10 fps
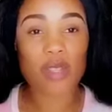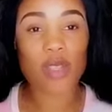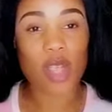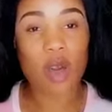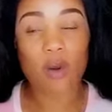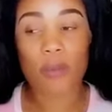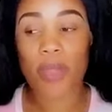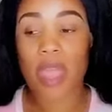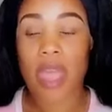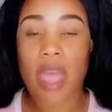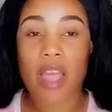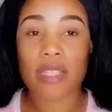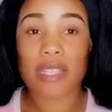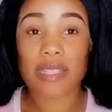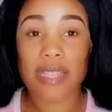So
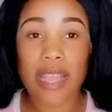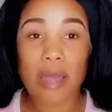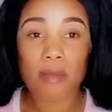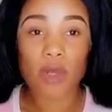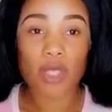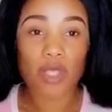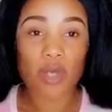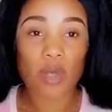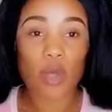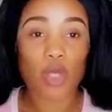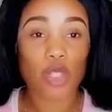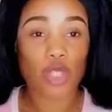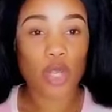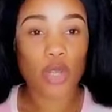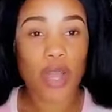today I'm going to
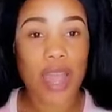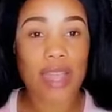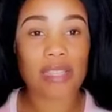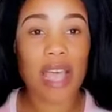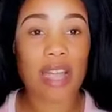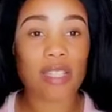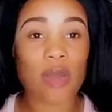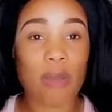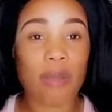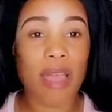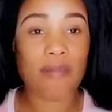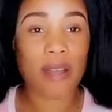show you guys how to apply